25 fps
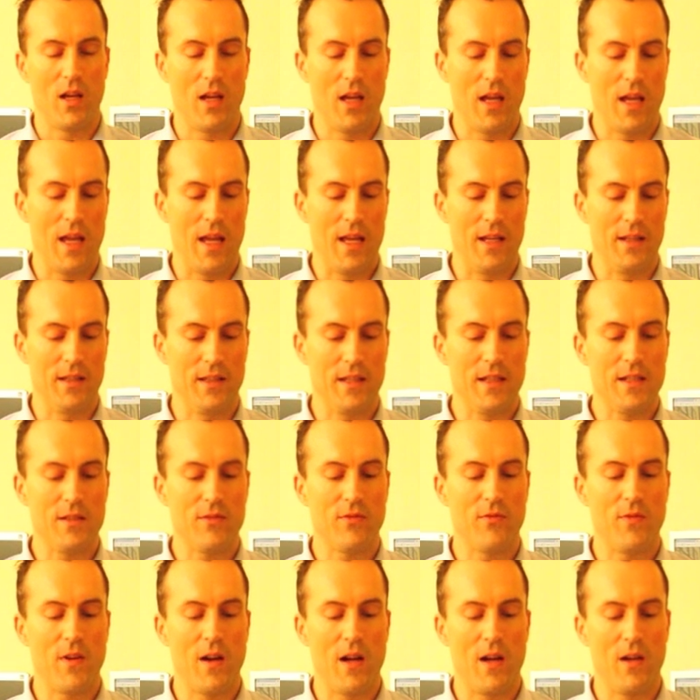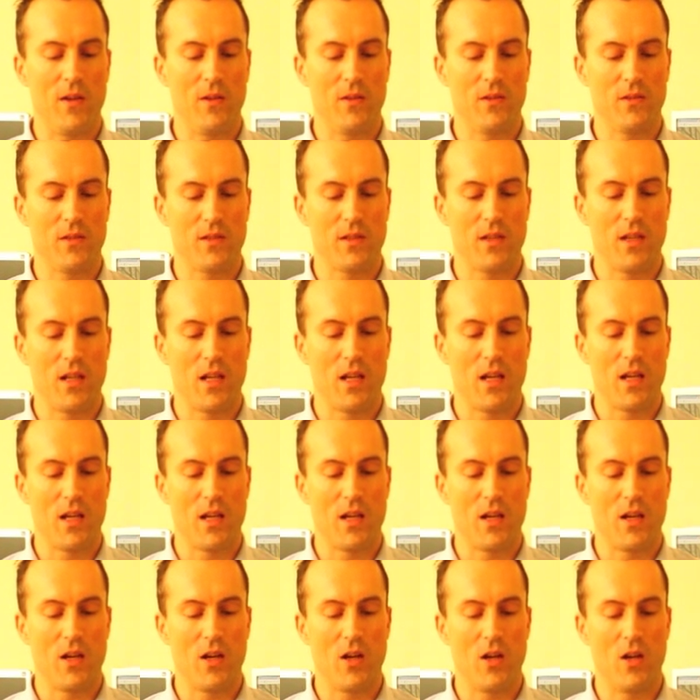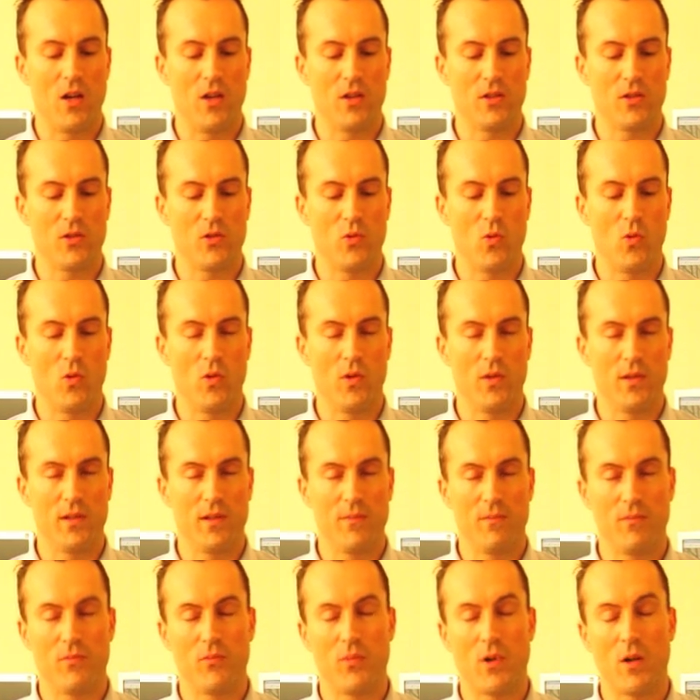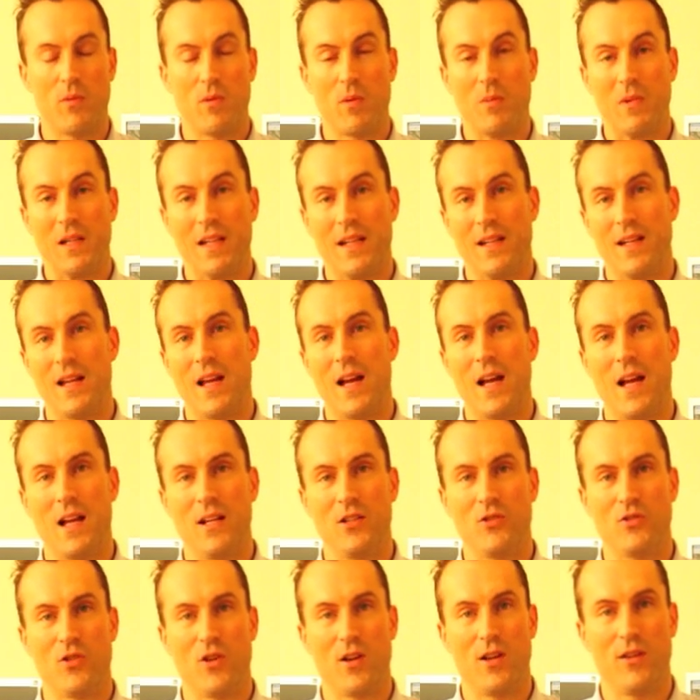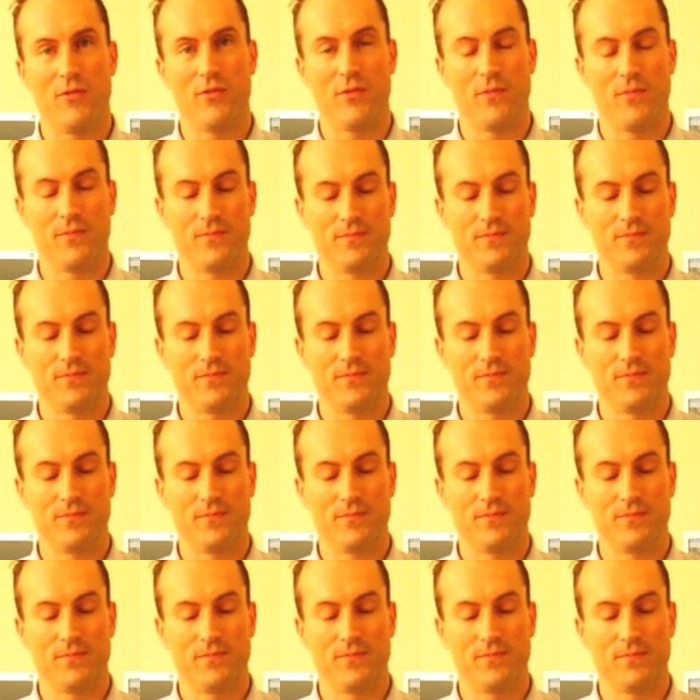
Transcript: and these files are stored probably in a hard drive.